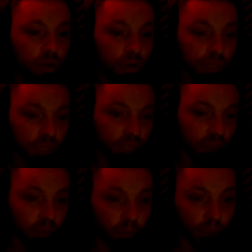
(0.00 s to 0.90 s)
in depth
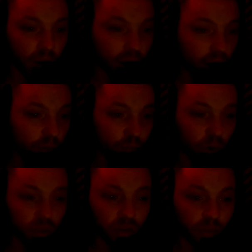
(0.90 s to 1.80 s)
about how most
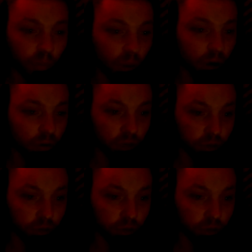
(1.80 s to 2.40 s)
of the moderators